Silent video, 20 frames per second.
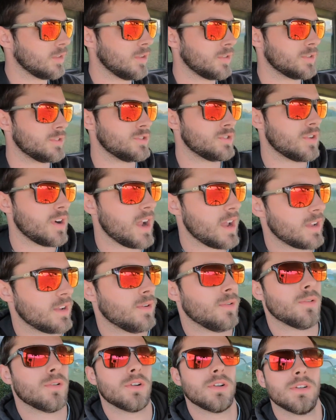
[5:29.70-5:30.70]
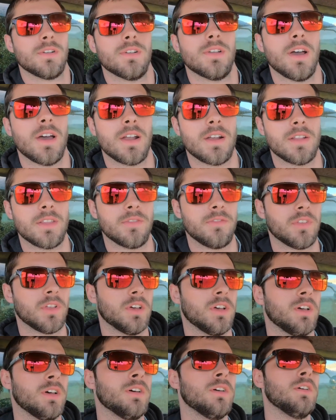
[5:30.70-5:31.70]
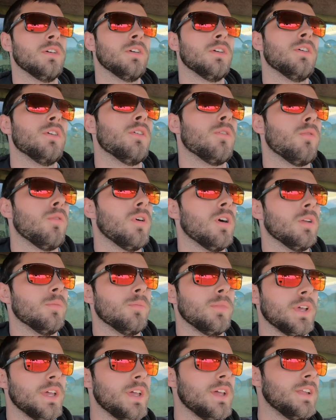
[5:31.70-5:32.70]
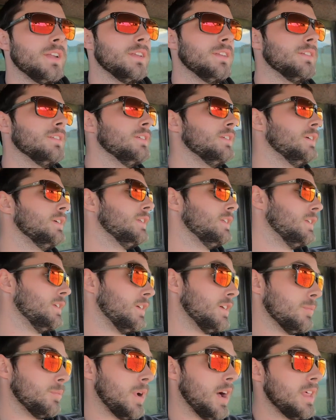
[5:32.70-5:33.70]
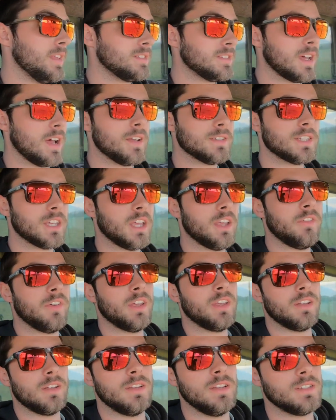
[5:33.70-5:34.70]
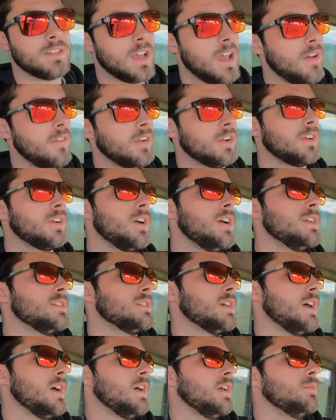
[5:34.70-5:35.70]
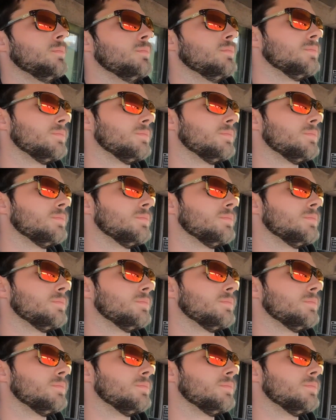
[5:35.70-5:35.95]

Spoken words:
of dry corn out of the one bin, and by the sounds of it, he's having a great time.